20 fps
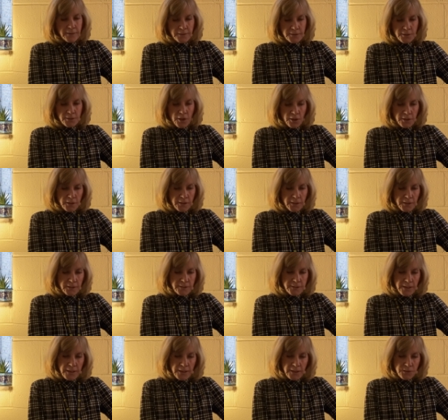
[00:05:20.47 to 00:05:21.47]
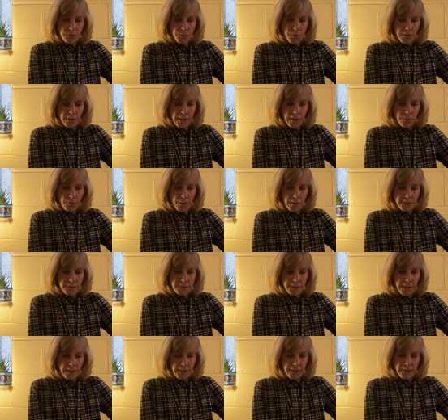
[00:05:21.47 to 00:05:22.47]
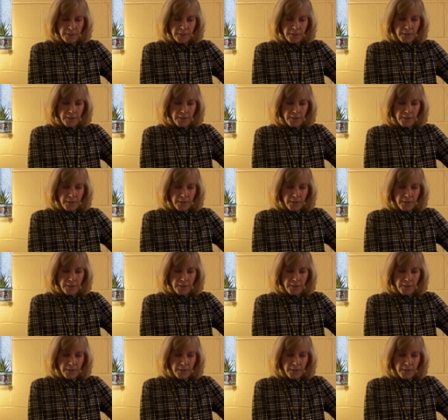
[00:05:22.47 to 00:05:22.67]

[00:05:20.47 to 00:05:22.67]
it's all in a day's work, I want to say.